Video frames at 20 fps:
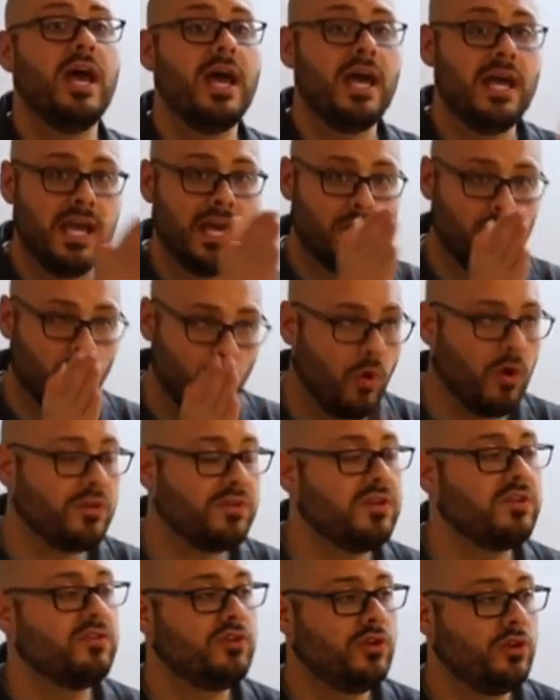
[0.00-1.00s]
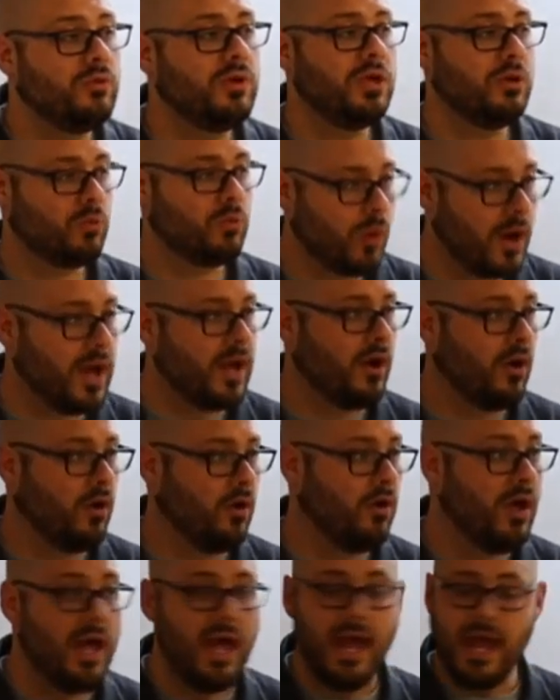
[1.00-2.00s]
he had wanted to
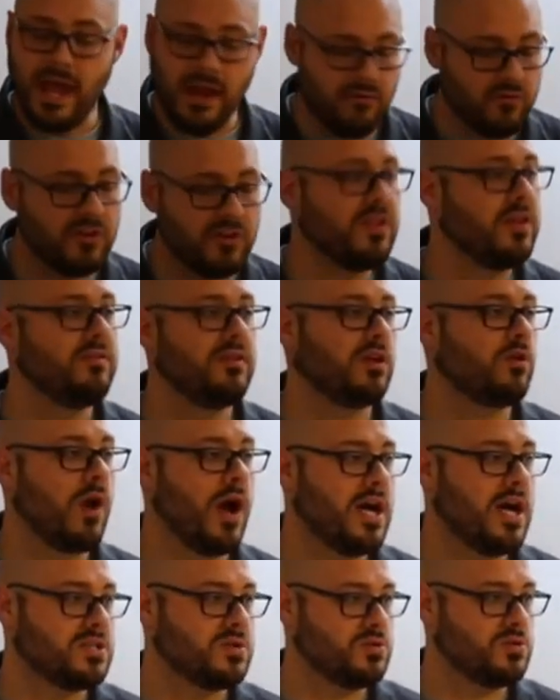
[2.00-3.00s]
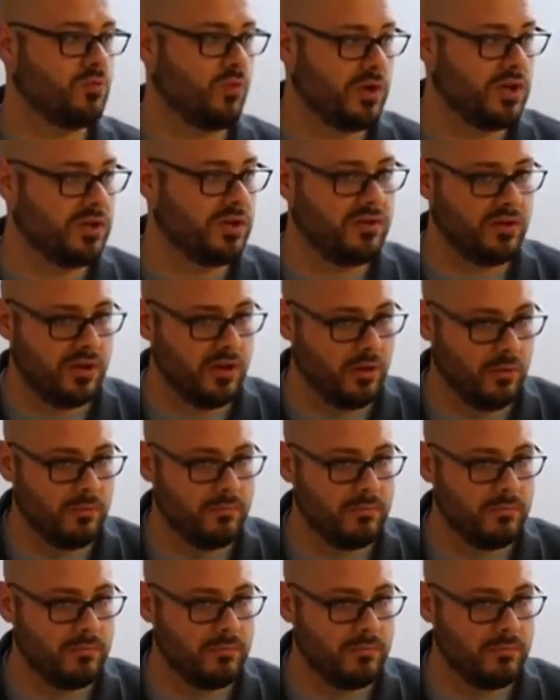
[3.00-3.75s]
derail everything that Christ was wanting to do.